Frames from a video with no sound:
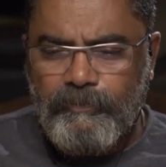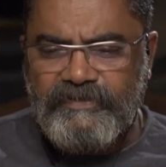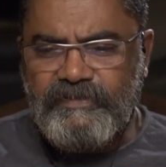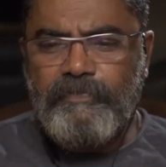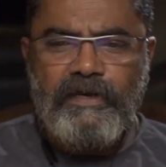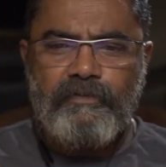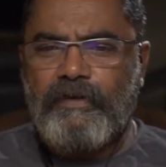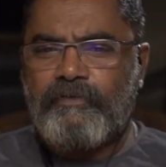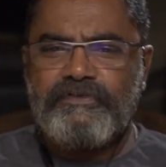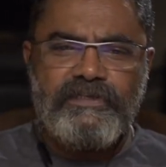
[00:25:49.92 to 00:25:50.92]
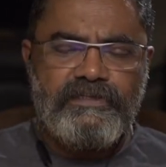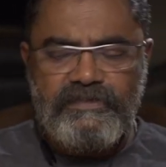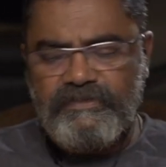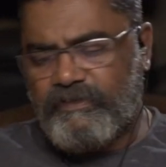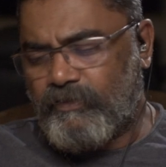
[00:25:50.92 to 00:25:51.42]
But somehow I was the
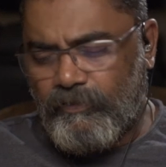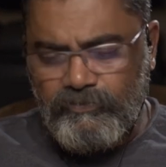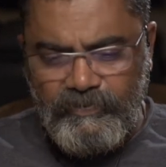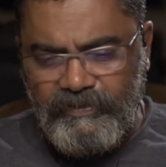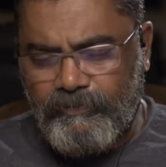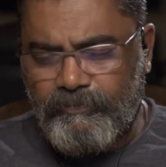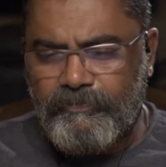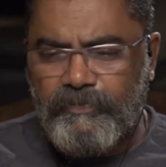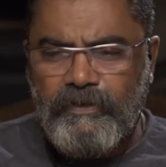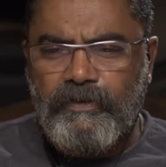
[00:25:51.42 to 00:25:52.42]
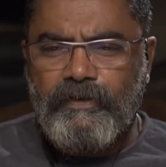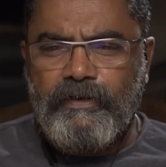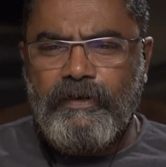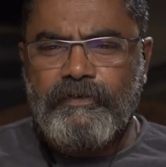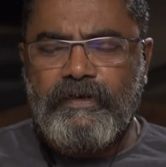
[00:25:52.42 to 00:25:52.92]
assistant, I was with them.
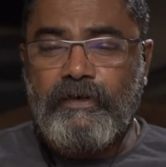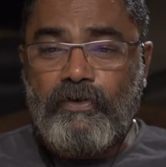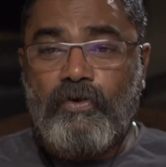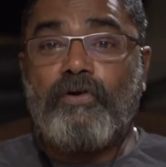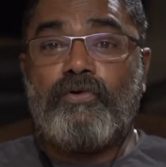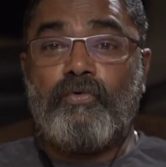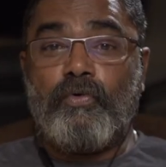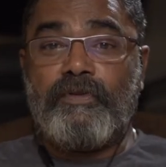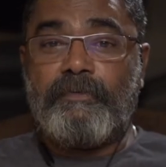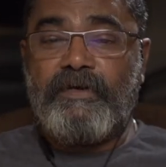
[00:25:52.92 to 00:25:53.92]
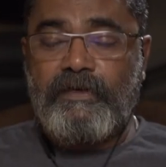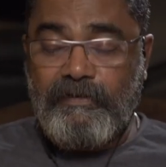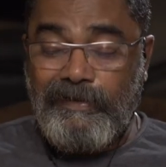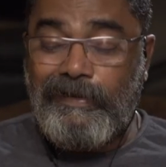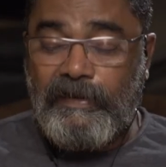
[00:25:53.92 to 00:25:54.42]
I kind of got to know them and I
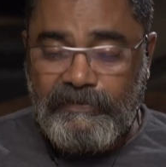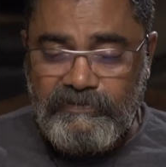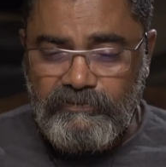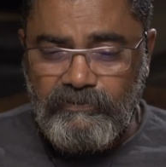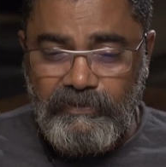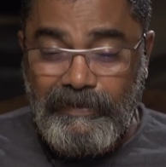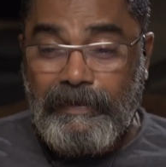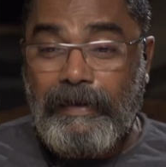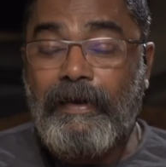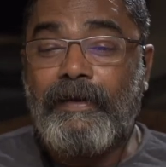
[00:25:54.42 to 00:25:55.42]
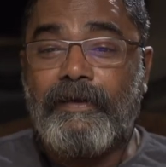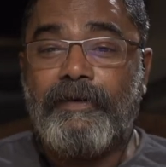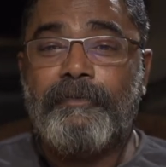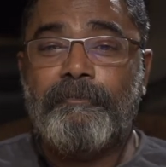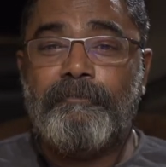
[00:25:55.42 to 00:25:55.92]
realized they
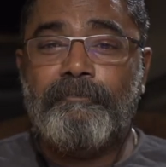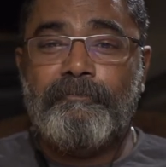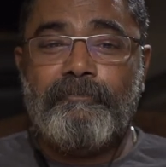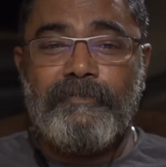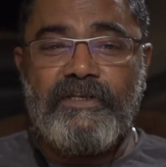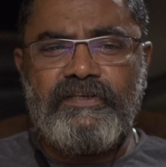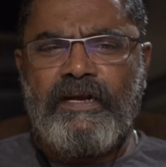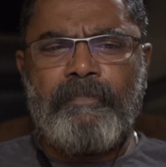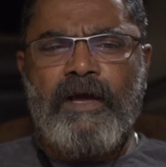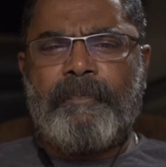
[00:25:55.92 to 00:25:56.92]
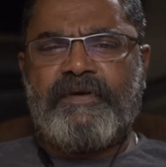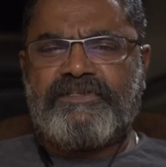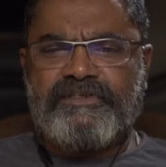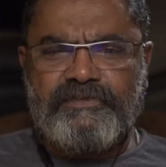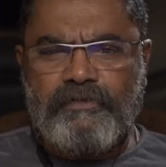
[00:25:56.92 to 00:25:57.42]
lie. They said, I'm up at
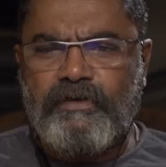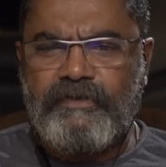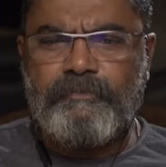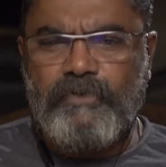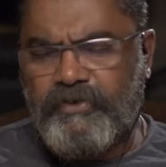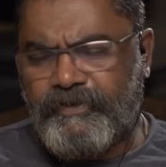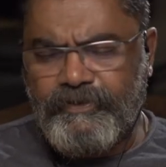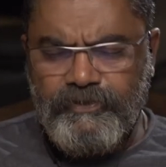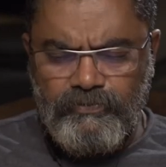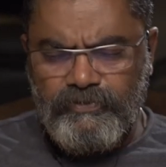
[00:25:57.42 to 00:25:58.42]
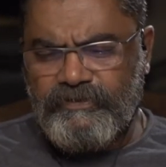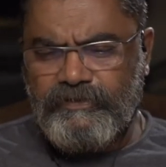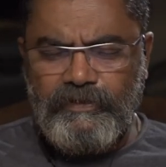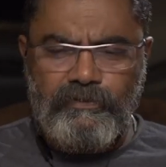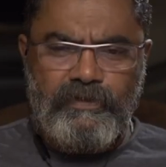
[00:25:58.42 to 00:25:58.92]
6 o'clock in the morning and I do this.
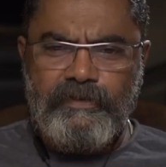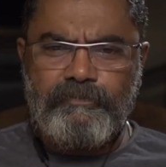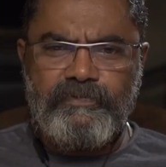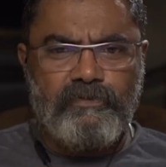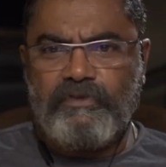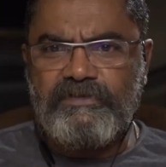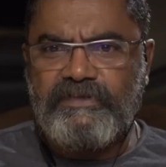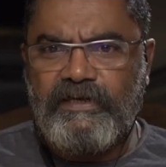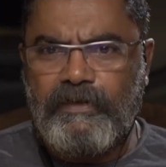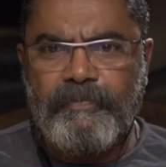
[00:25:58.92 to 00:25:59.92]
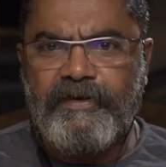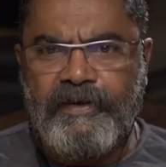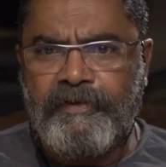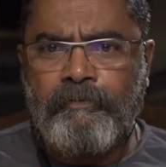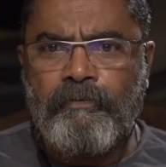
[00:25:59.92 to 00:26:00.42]
And I look at them, no, he's getting up at
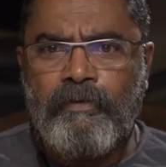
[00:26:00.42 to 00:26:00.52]
10.